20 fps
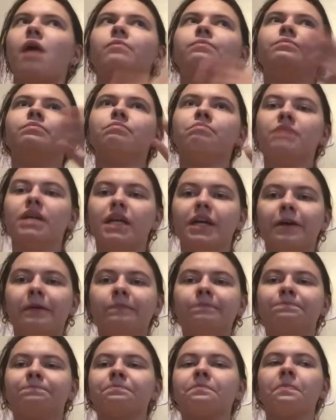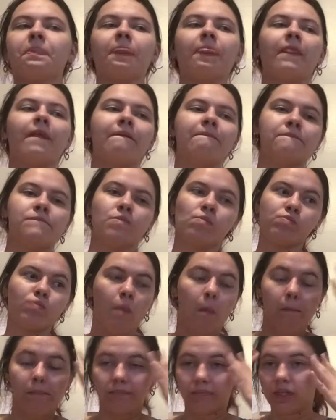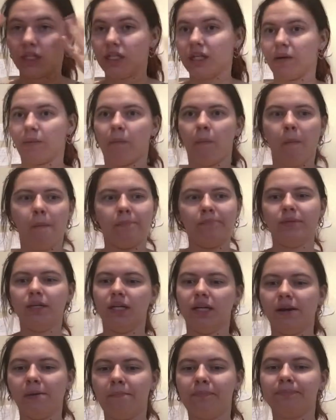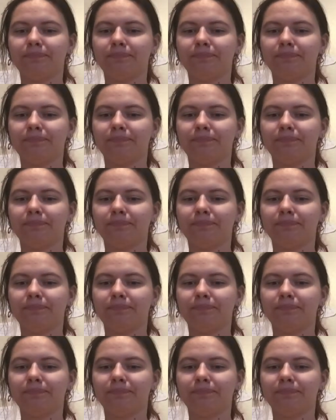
me, being me,